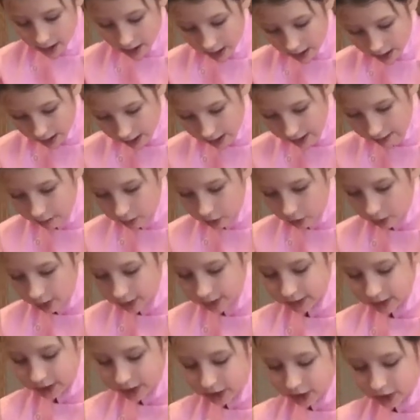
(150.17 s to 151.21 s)
I'm
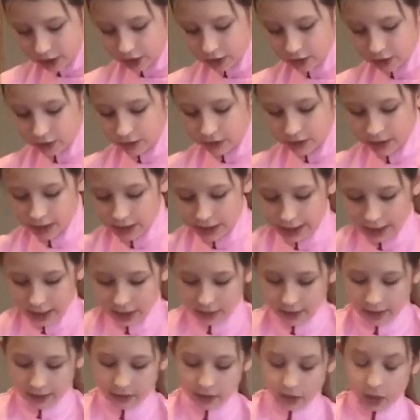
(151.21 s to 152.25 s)
going to do,
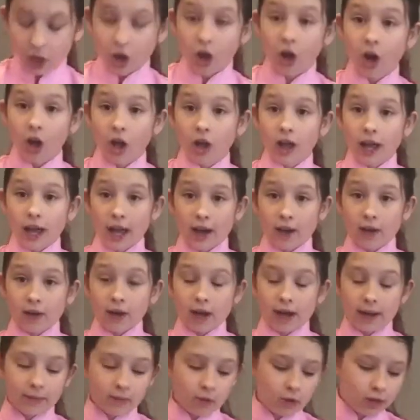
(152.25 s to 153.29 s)
now that they're all out,
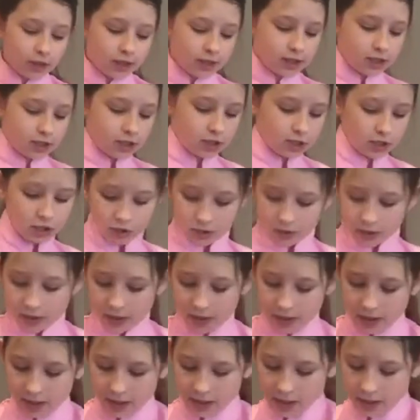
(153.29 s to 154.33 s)
I'm going to do
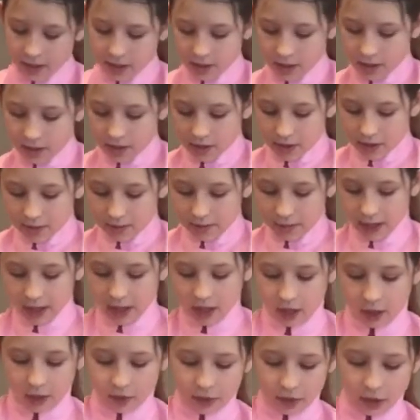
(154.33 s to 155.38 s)
my
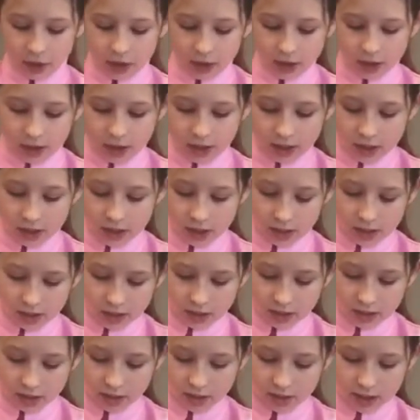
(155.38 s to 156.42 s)
other
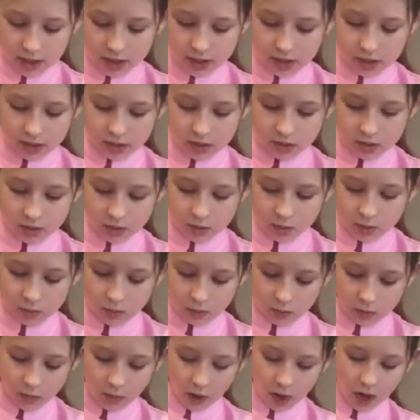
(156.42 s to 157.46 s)

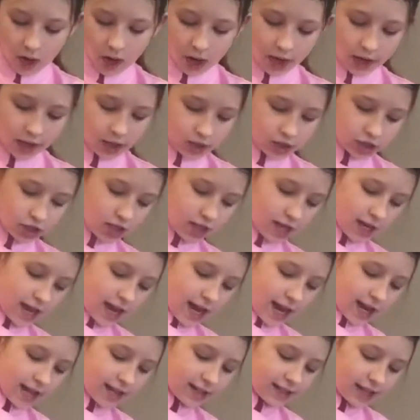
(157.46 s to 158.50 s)
squash,
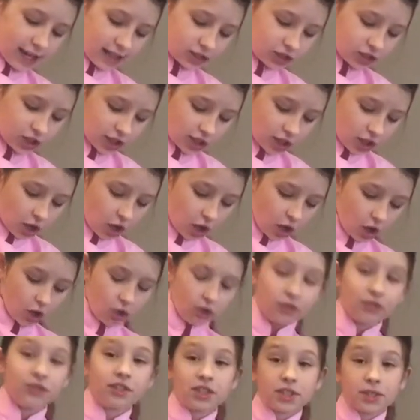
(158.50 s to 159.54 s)
and it's actually
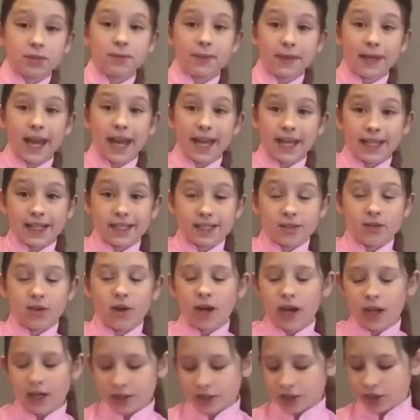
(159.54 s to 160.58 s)
called spaghetti
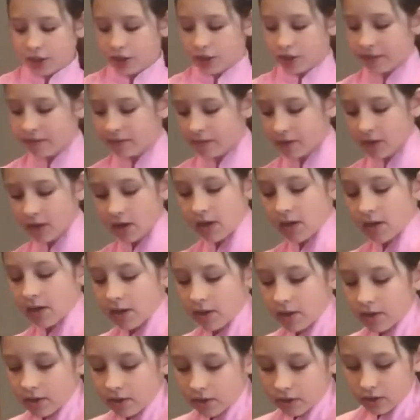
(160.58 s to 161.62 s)
squash.
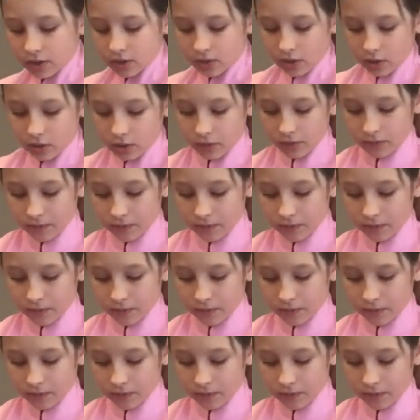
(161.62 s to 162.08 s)
So,